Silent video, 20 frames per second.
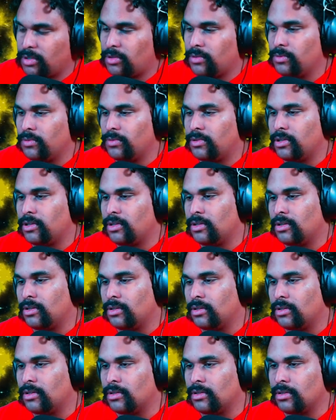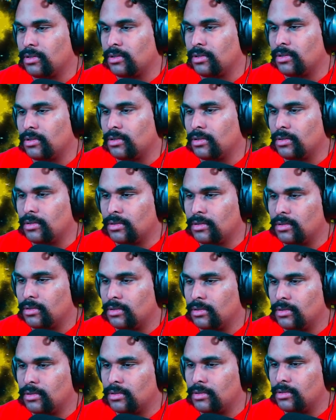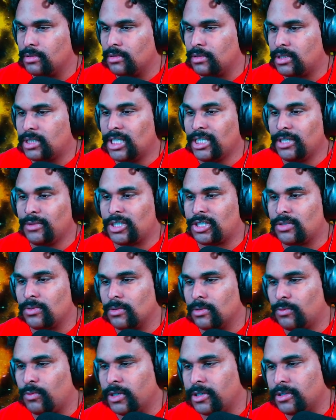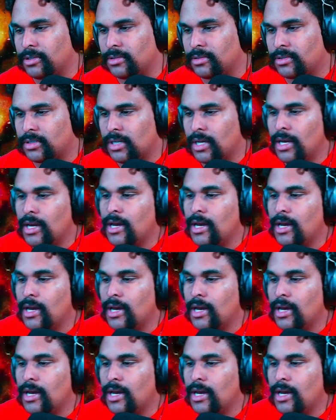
through the celery store windows,